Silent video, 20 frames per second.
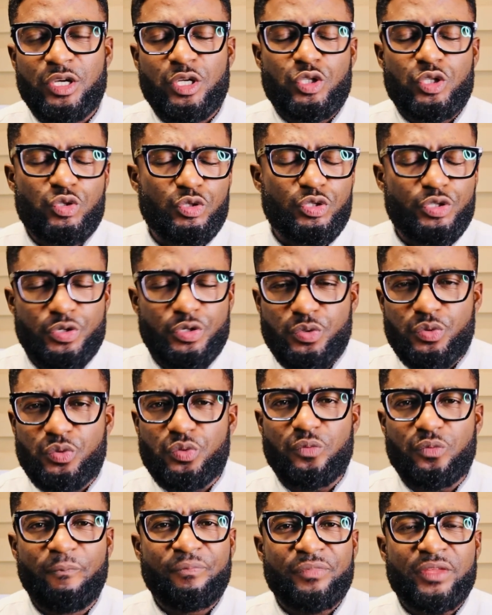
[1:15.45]
to
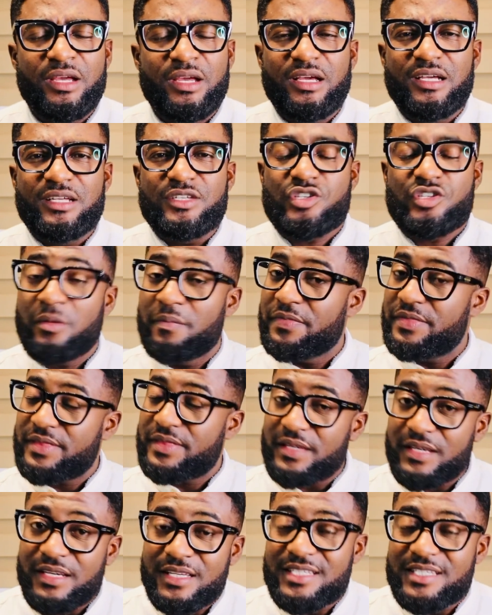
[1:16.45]
do some
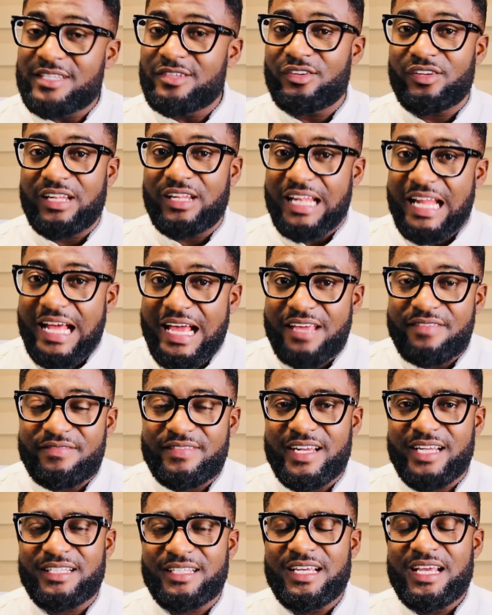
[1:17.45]
things in your life
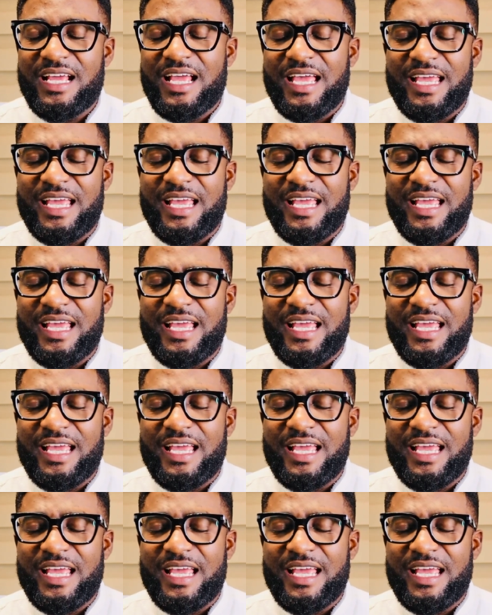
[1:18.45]
that,